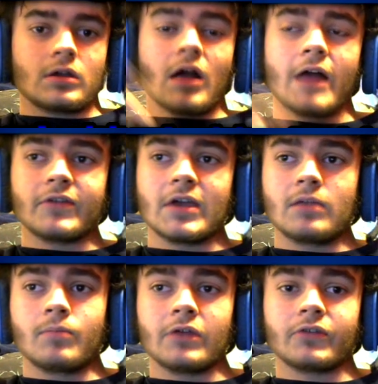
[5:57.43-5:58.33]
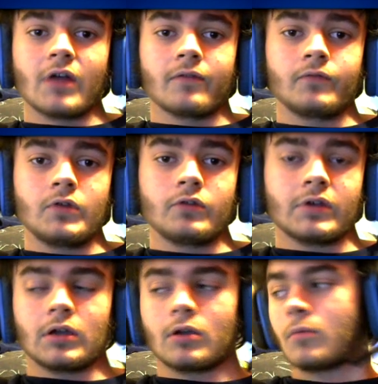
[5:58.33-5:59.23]
content based off of
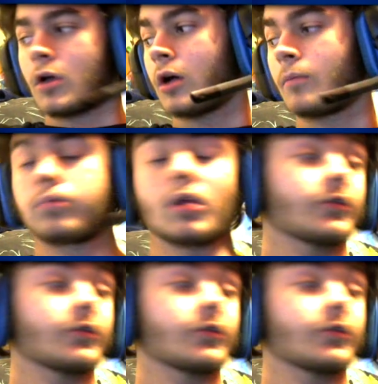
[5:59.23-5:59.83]
using plush